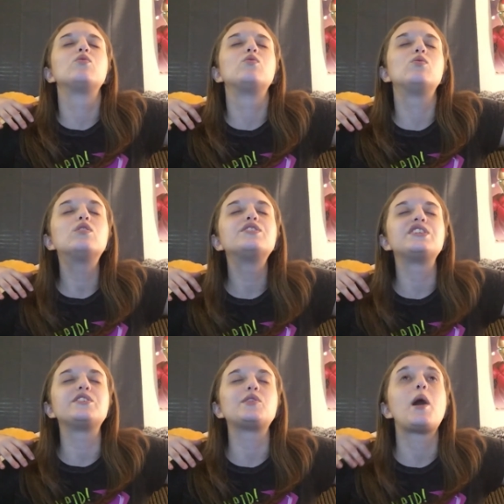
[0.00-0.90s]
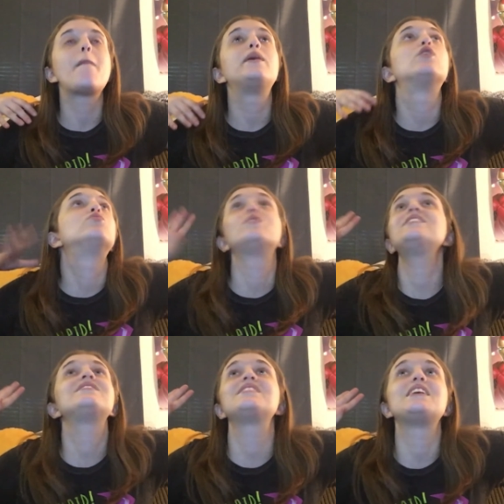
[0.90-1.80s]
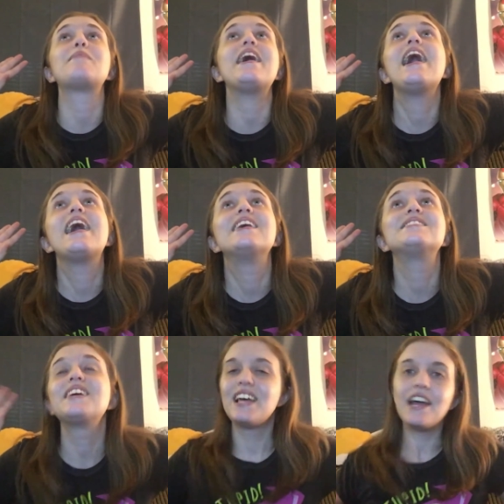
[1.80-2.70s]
gorgeous prince in my eyes